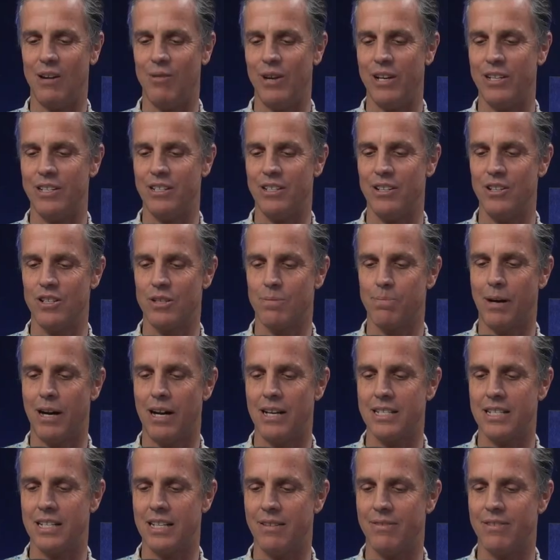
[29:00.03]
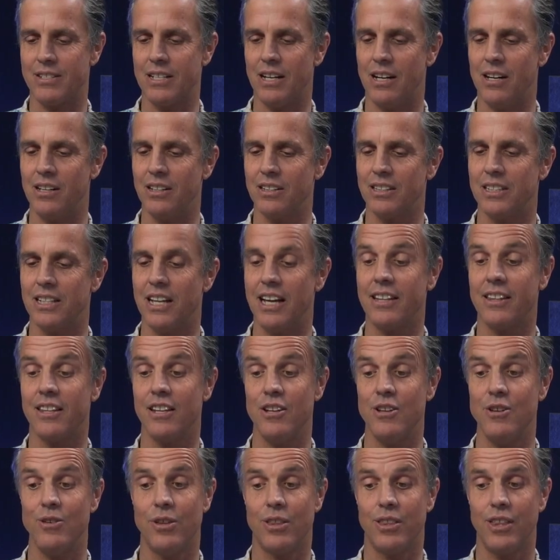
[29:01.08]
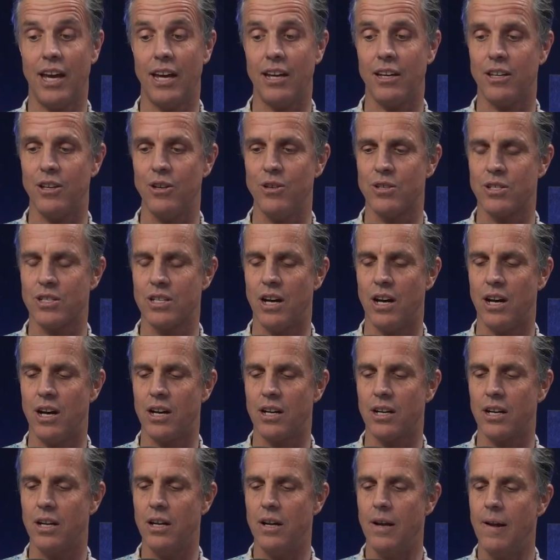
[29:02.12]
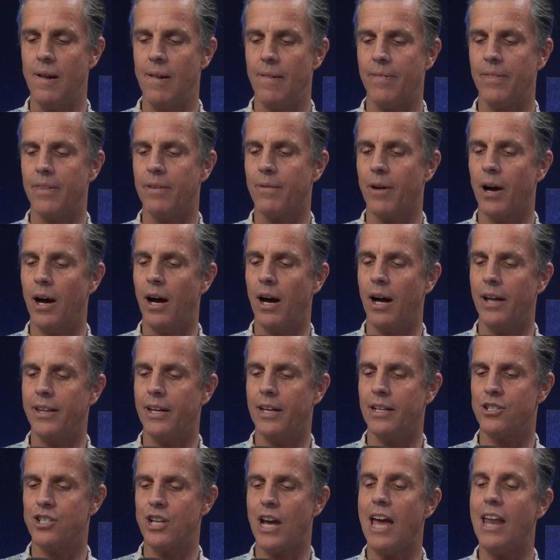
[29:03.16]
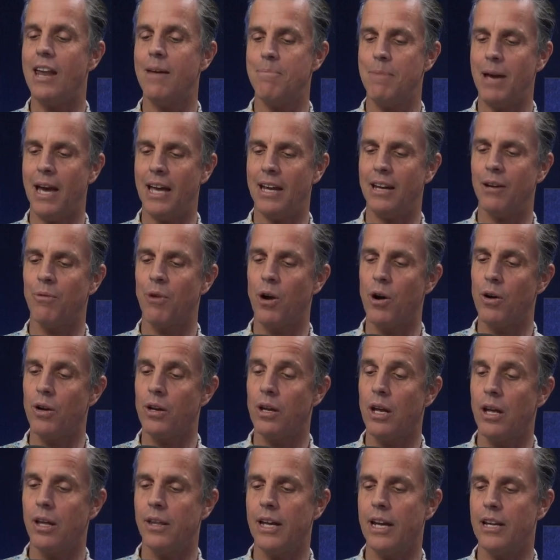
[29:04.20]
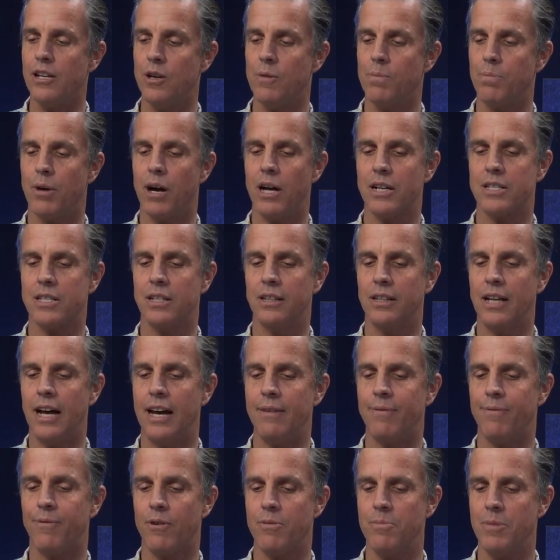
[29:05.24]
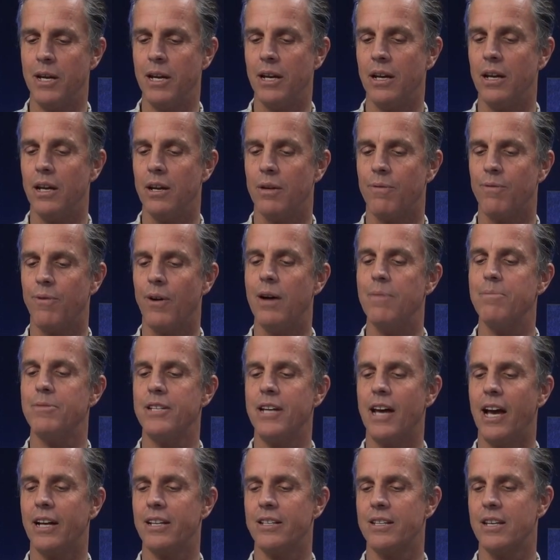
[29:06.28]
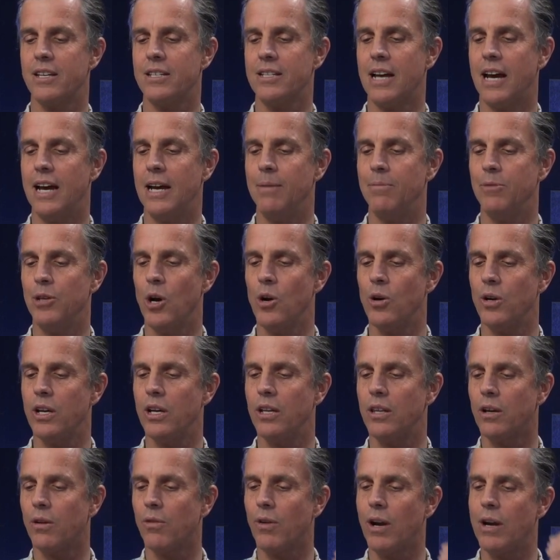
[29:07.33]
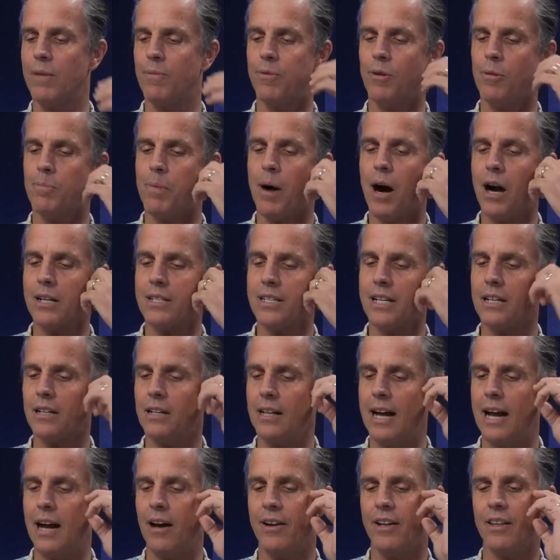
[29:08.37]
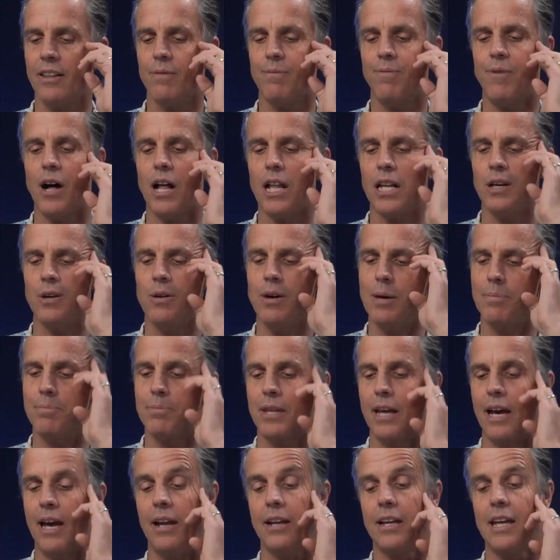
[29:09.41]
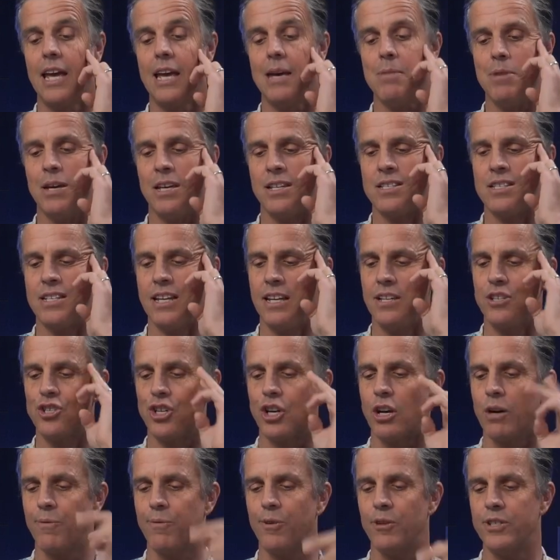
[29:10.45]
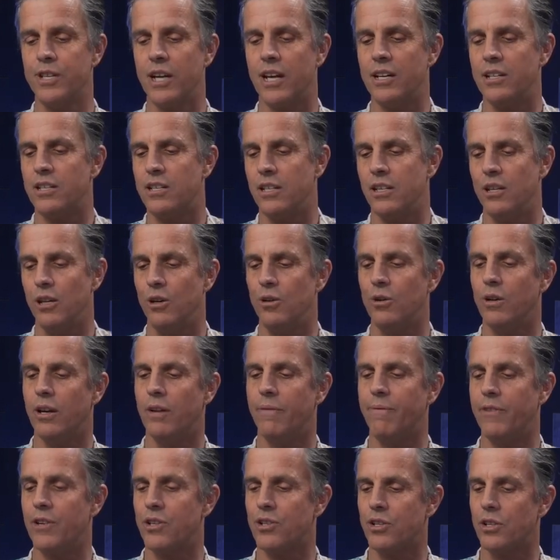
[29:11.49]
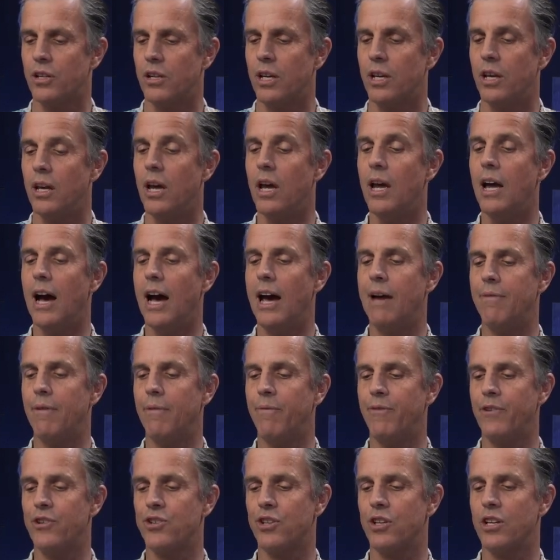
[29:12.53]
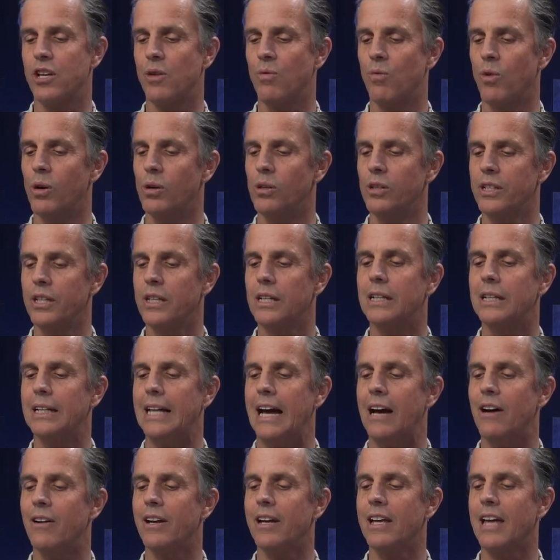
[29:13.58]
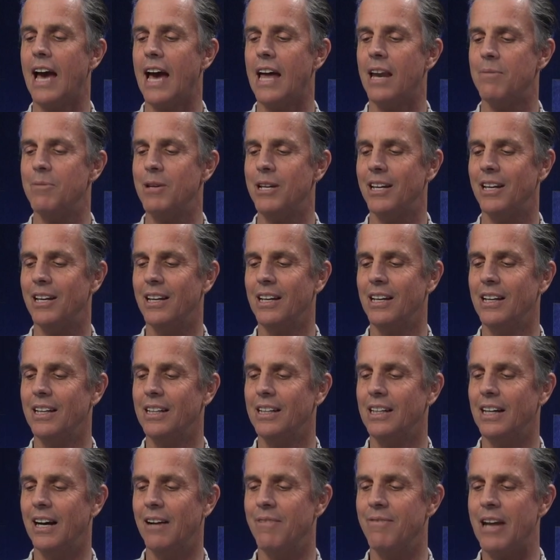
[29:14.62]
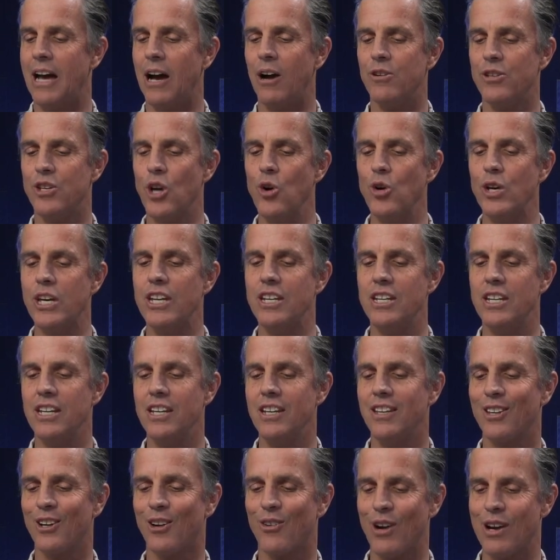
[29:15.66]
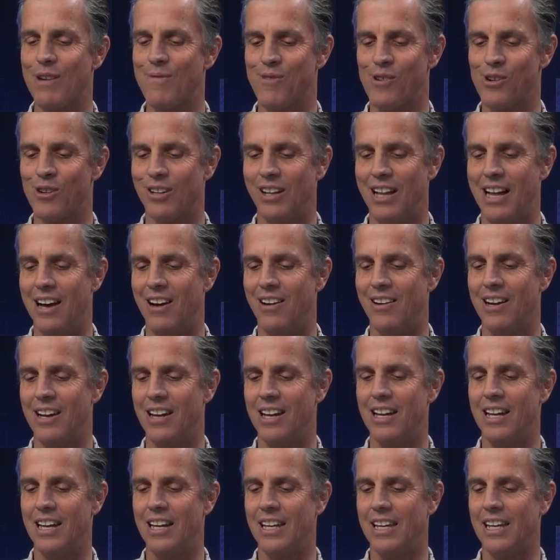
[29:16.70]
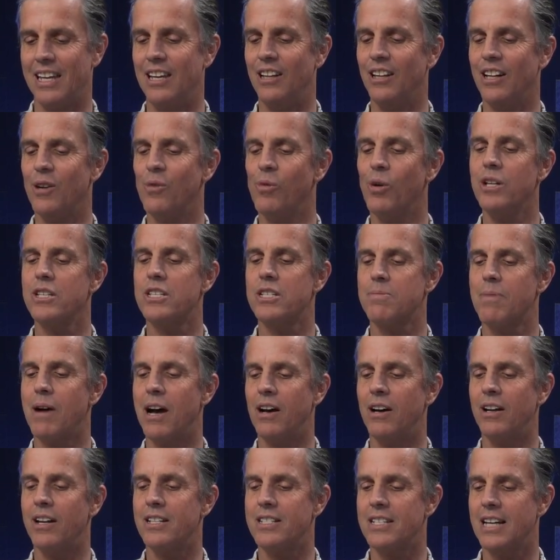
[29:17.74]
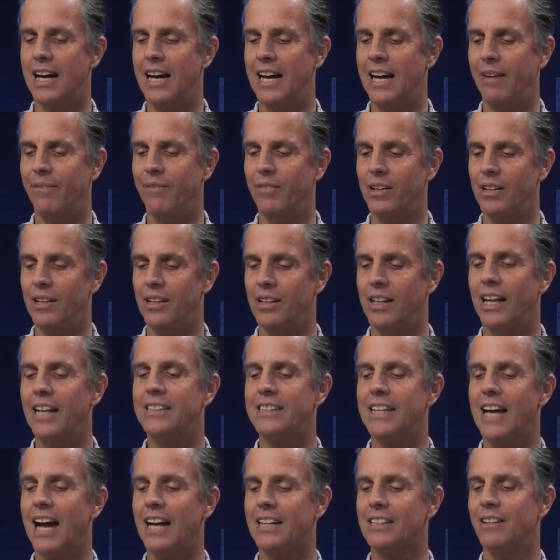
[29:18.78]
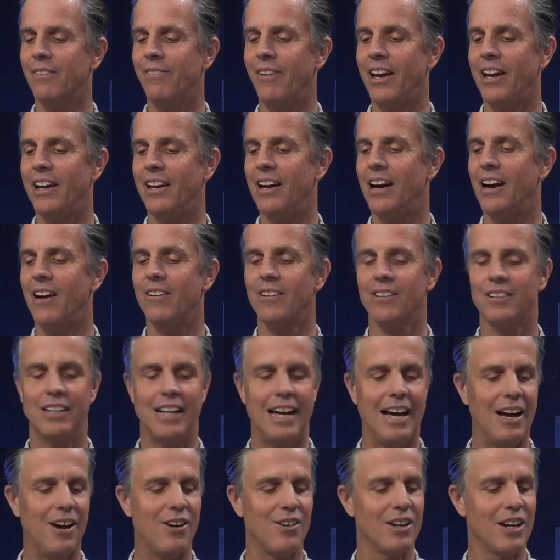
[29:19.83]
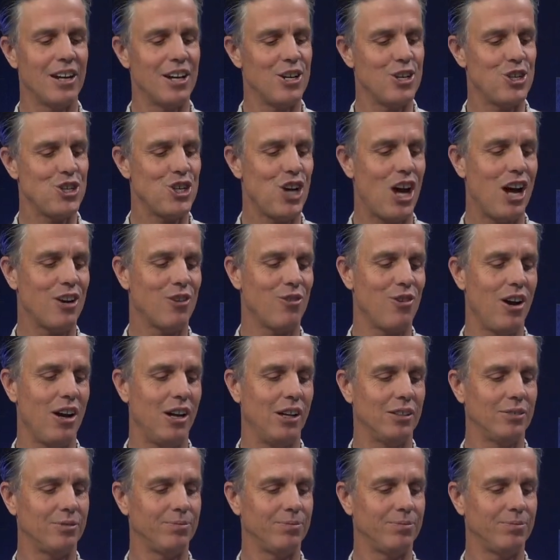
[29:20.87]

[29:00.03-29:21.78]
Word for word: wait to use positive songs like the new Thank You song uh, that Janet Manning wrote that you brought to life for me. From Texas, I am Yogi the Grateful Bhakti Clown. And the follow up that came in said, Cheerful day to you. And officially, I've officially enrolled in Clown Academy. I'm now Yogi D, the Grateful Clown, healing one smile at a time. Let's activate our clown chakra.